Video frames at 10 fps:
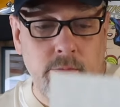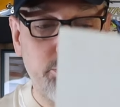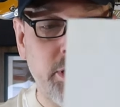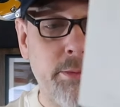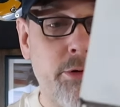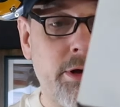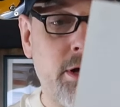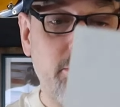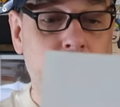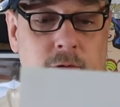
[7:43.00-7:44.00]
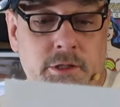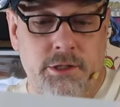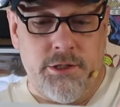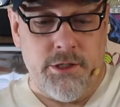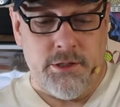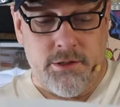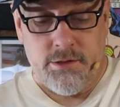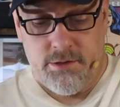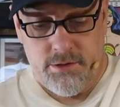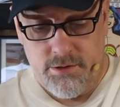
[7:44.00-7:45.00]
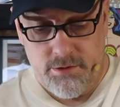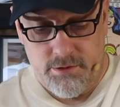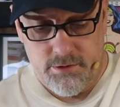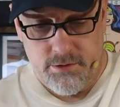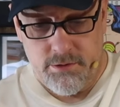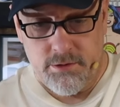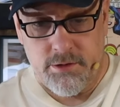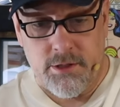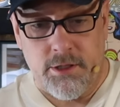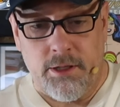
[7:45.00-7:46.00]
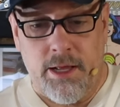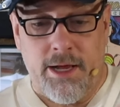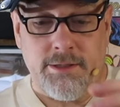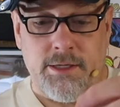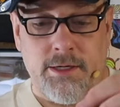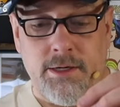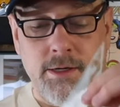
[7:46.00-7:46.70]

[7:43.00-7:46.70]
Playboy cover, which is just classic.